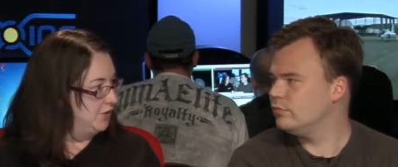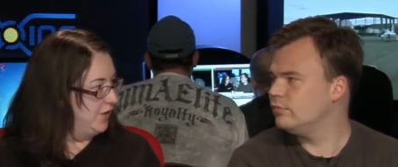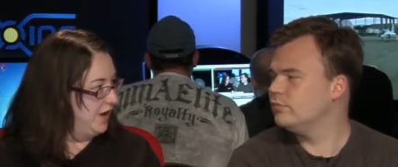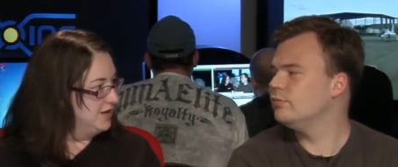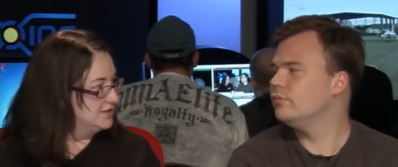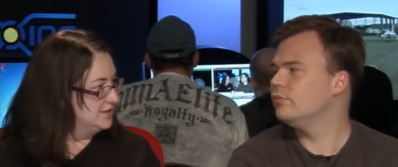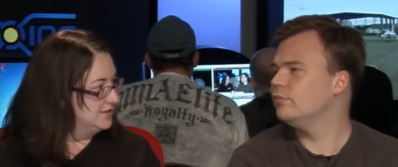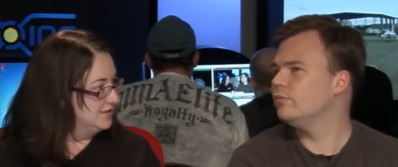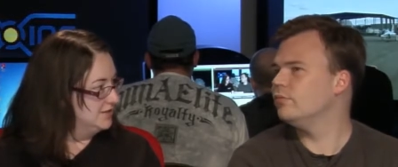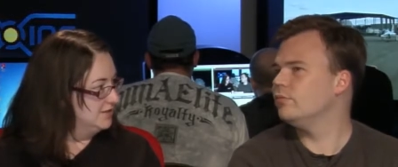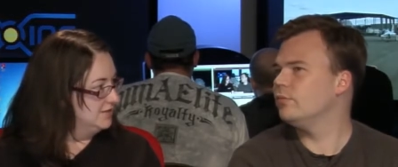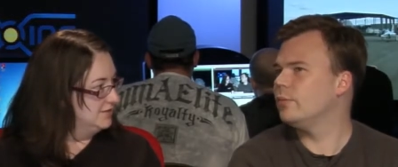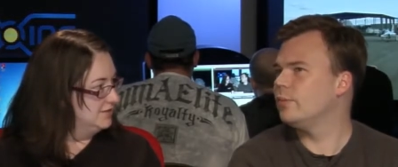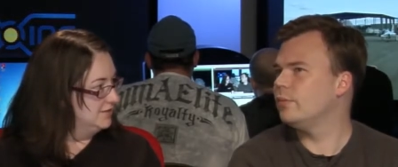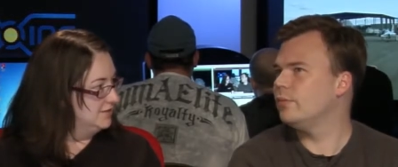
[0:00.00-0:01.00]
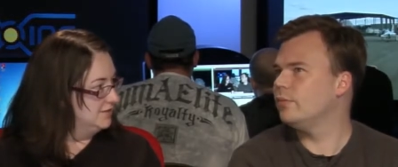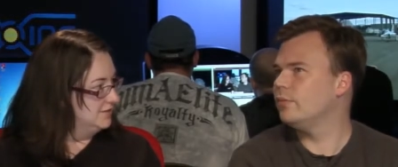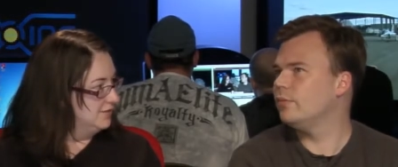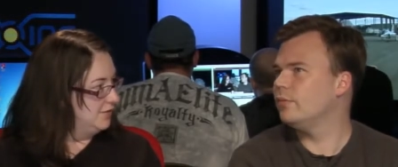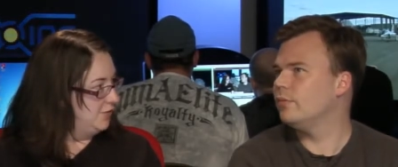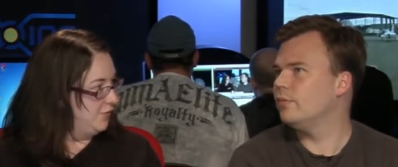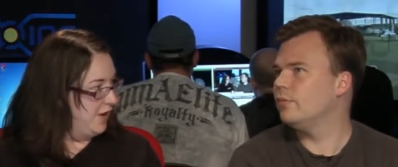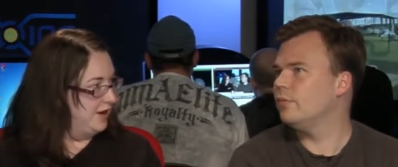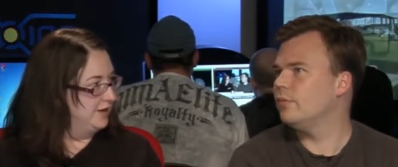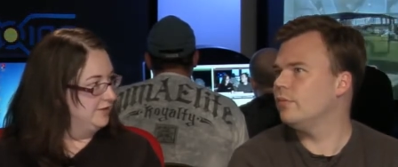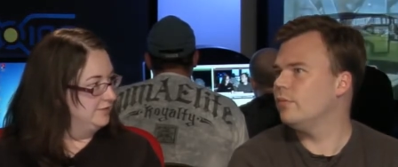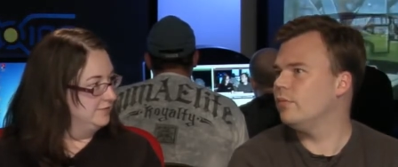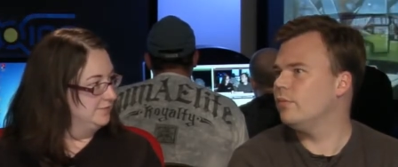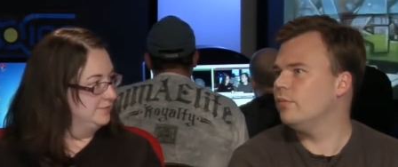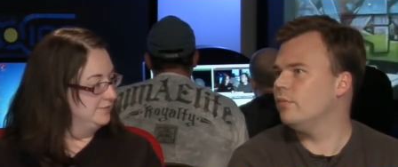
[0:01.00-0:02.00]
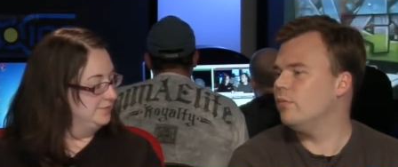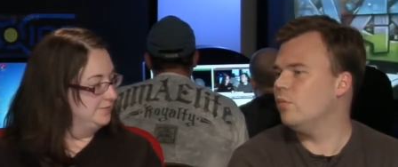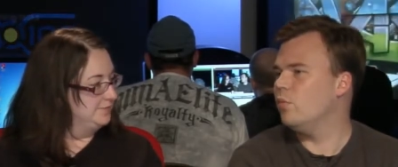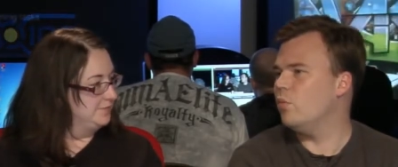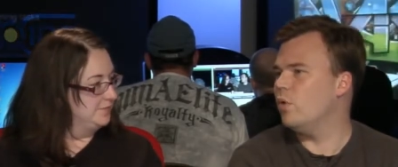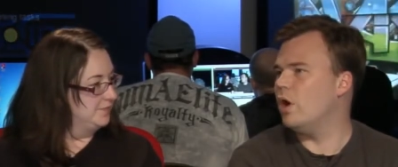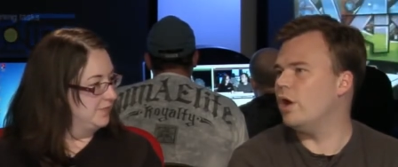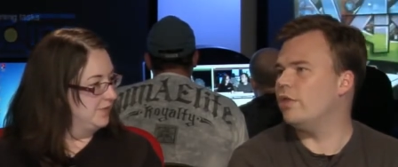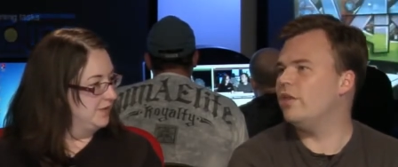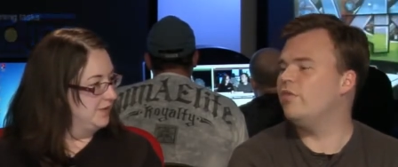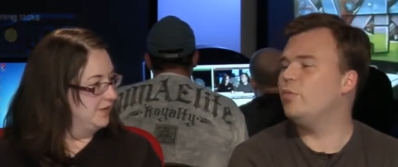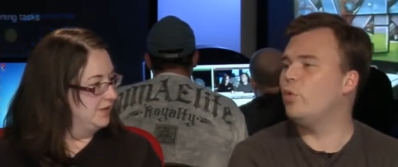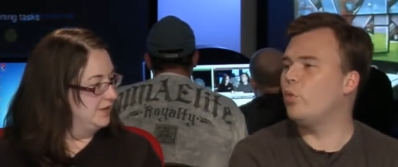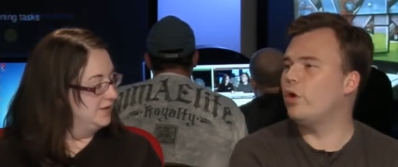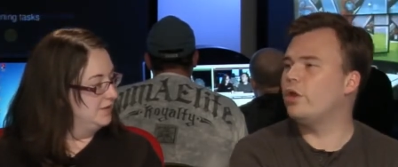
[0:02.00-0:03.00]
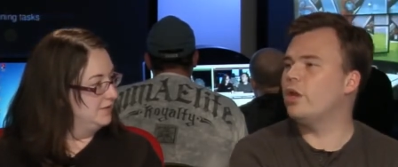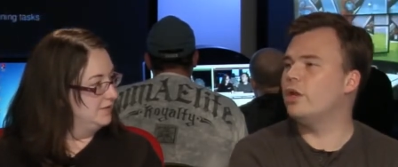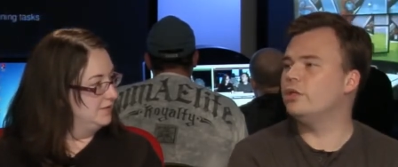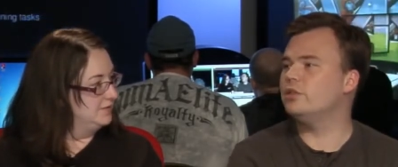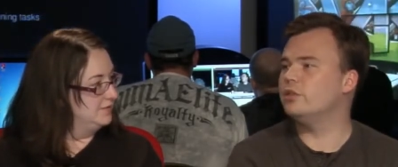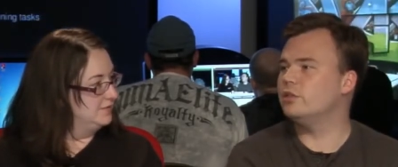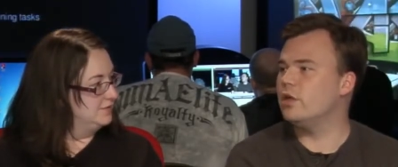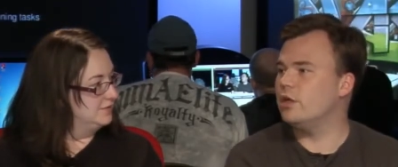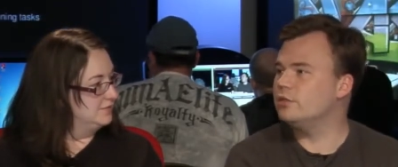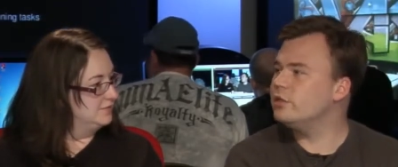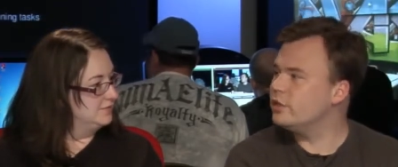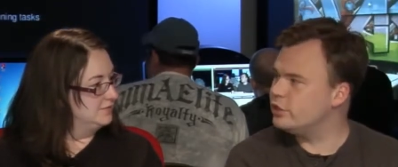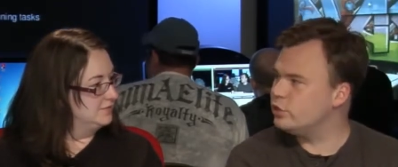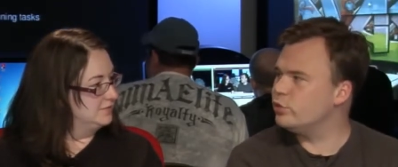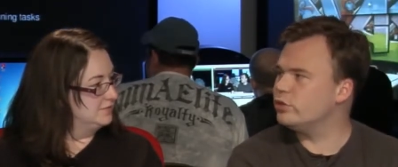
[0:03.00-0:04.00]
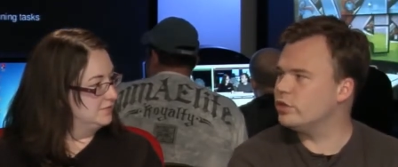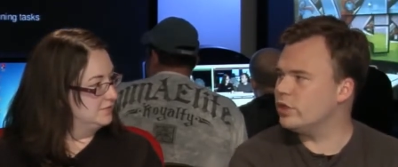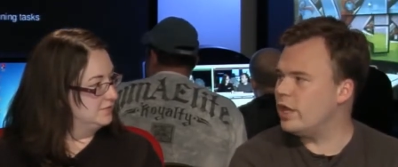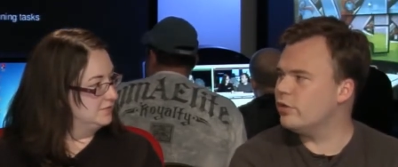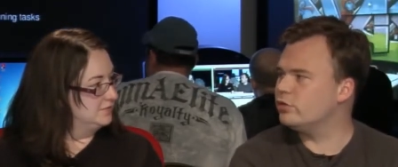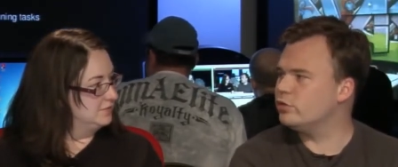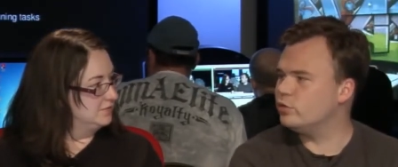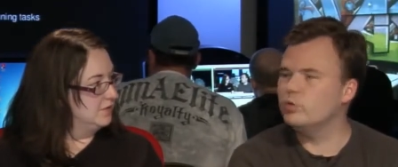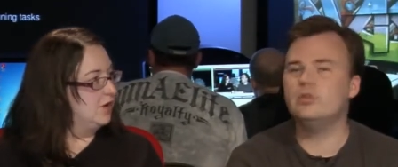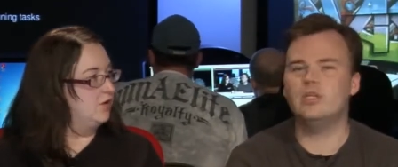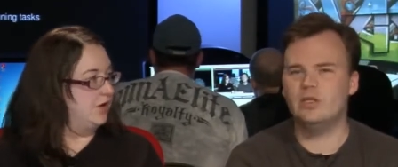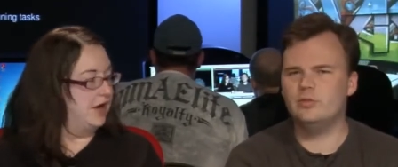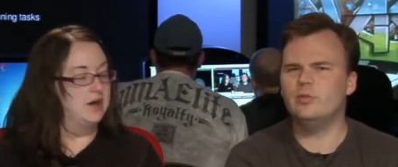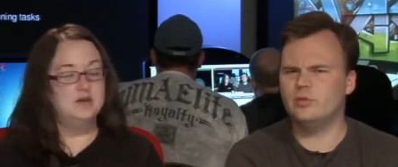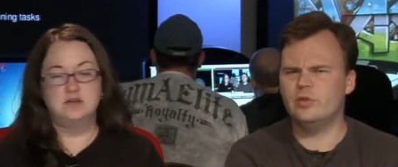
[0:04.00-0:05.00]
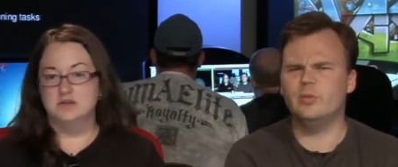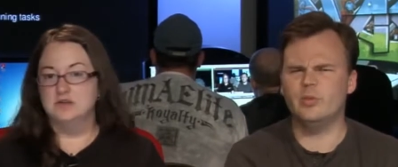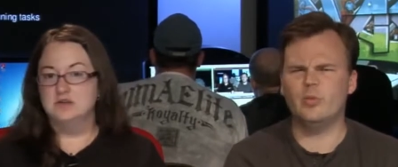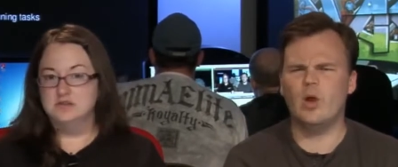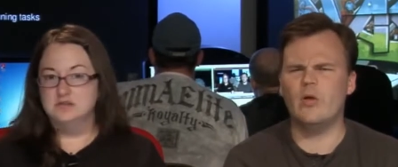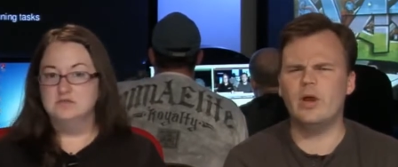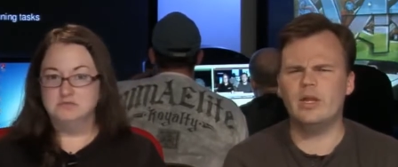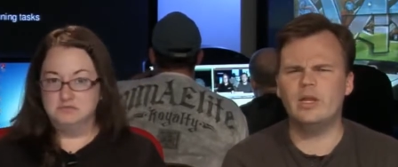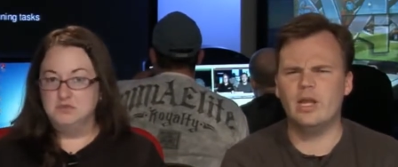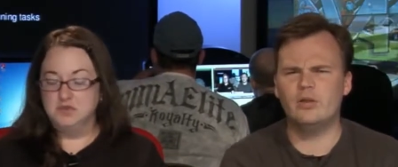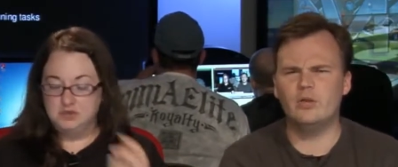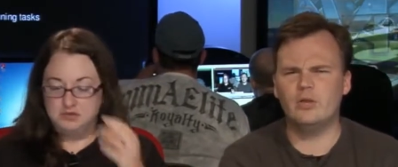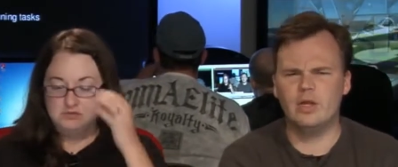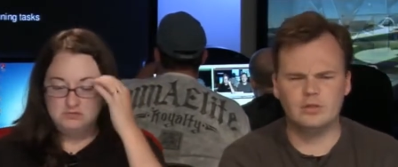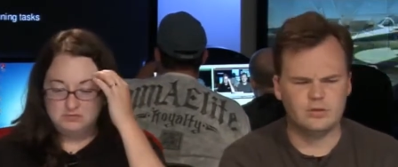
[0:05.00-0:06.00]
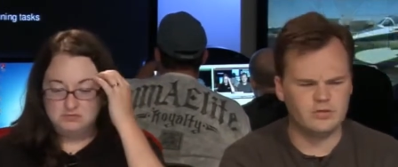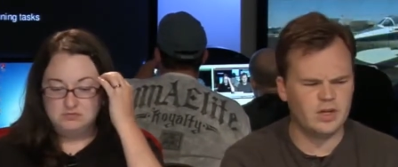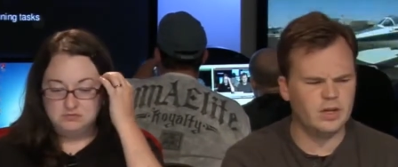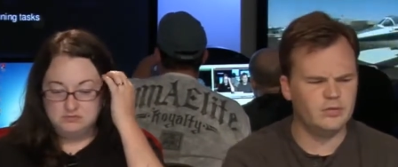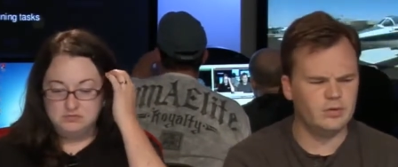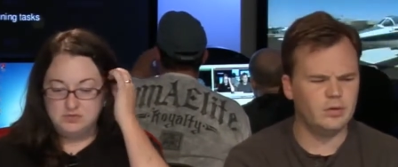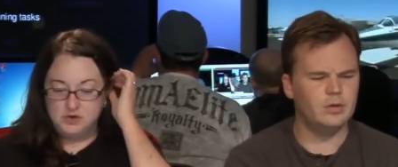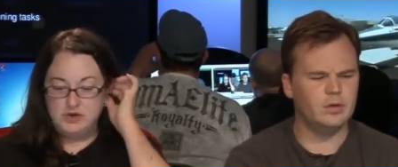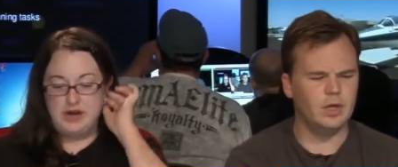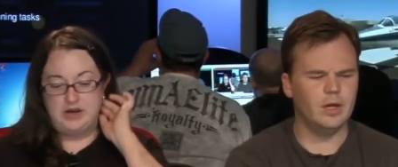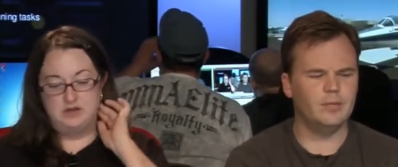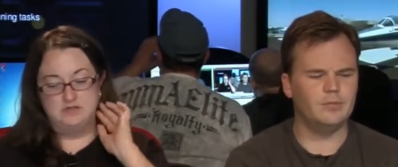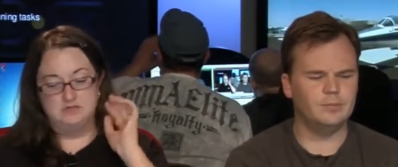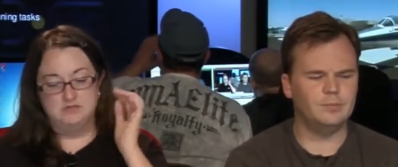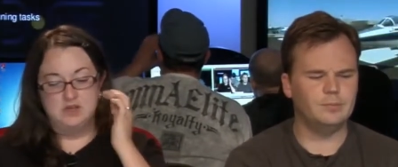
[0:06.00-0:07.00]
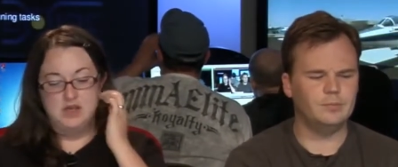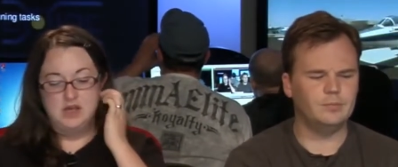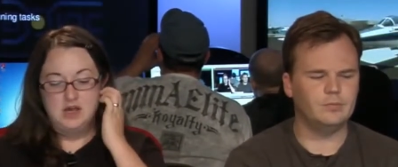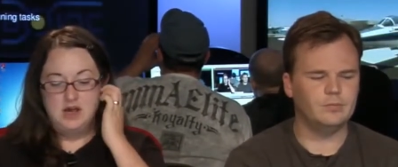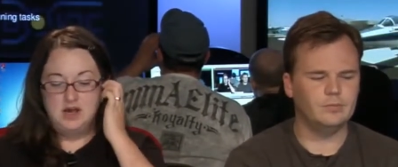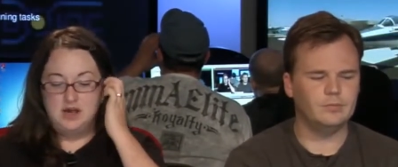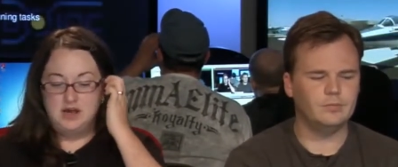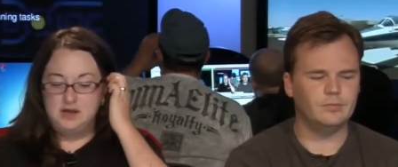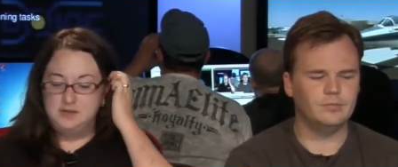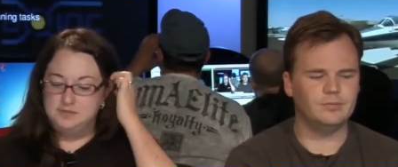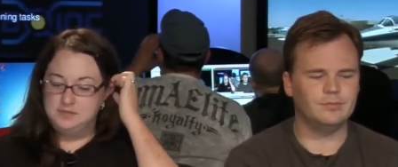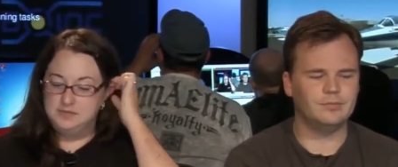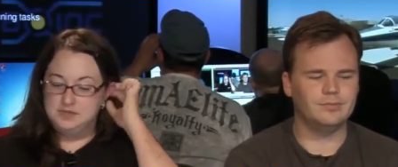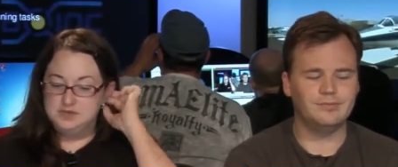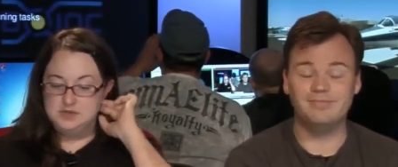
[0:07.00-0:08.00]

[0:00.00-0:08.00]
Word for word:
Speaker 1: correct? Orion?
Speaker 2: Uh, they've been working on it since Constellation was announced. Was well, okay. about right? Yeah, 2005. Okay. Yeah.
Speaker 1: Um,